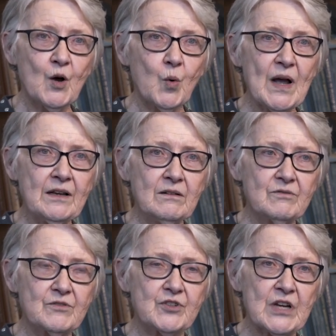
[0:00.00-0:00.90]

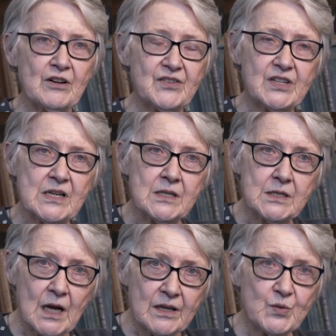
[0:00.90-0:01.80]
when Jane Austen
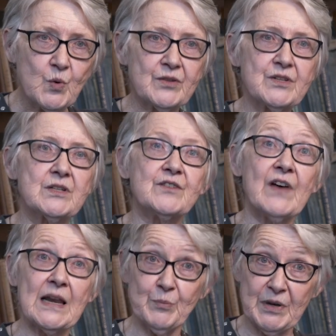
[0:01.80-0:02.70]
does want to
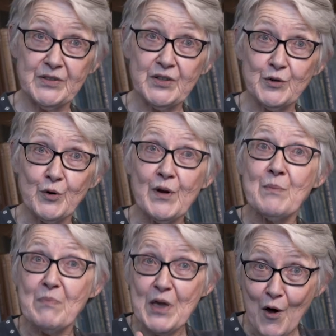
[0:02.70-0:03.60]
develop her story
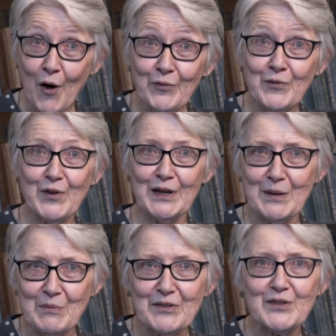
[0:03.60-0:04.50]
beyond the
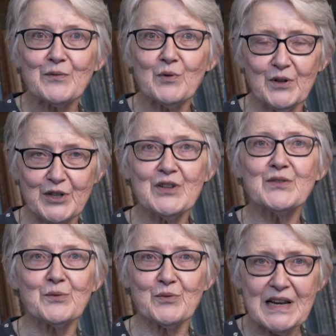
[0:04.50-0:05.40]
limits of what
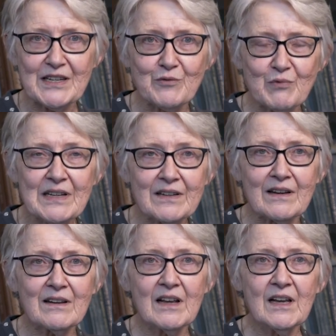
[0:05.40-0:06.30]
she's already
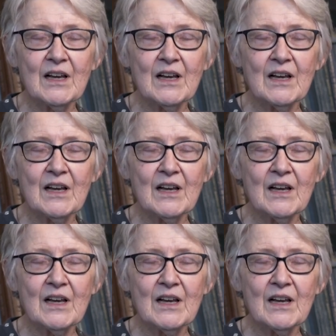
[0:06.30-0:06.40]
written,